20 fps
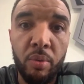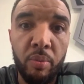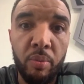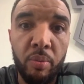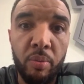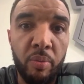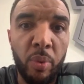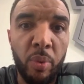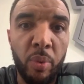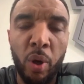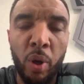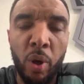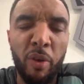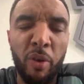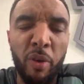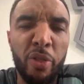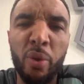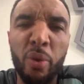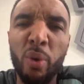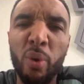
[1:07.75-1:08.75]
Well,
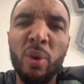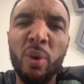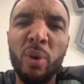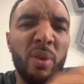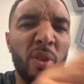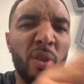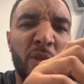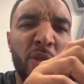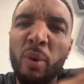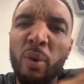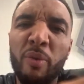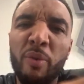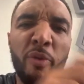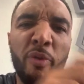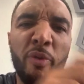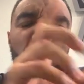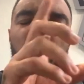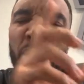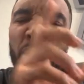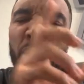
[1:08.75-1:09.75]
thug footballer's gone to
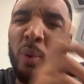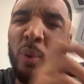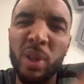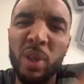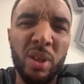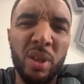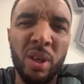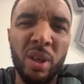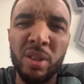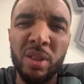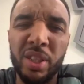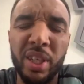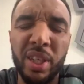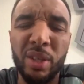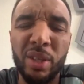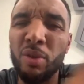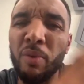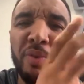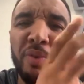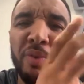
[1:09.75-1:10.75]
jail, something like that. So
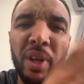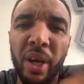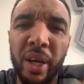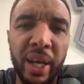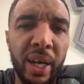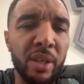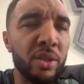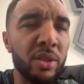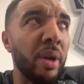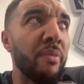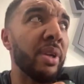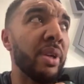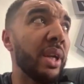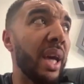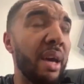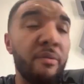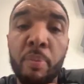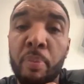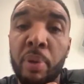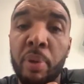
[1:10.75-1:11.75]
every person
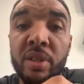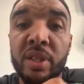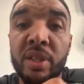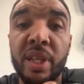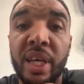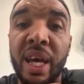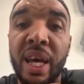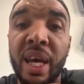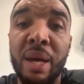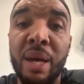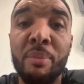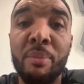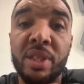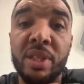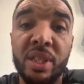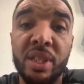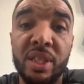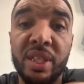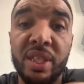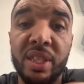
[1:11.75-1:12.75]
that came into the station
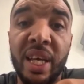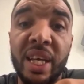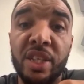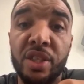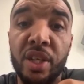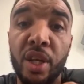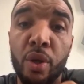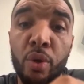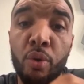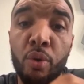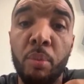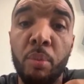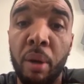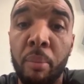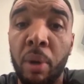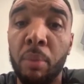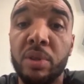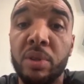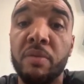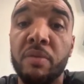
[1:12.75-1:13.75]
that knew my mum, because
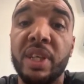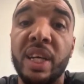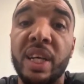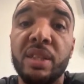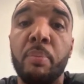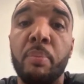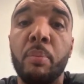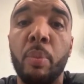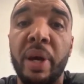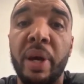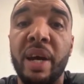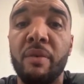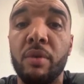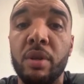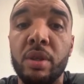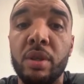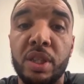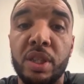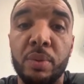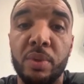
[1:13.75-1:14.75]
obviously as a parent,
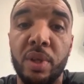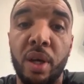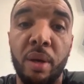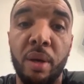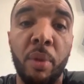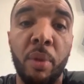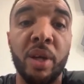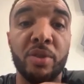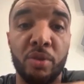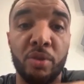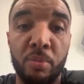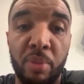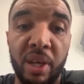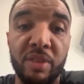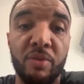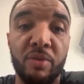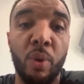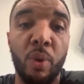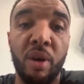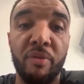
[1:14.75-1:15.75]
she was like, my son
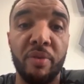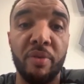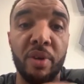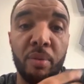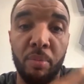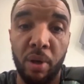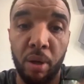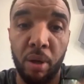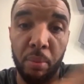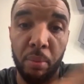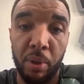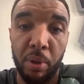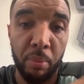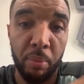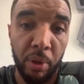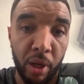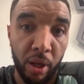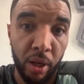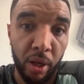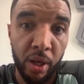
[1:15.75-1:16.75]
plays for Waford, blah, blah,
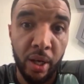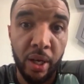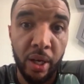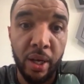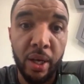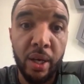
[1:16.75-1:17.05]
blah, blah.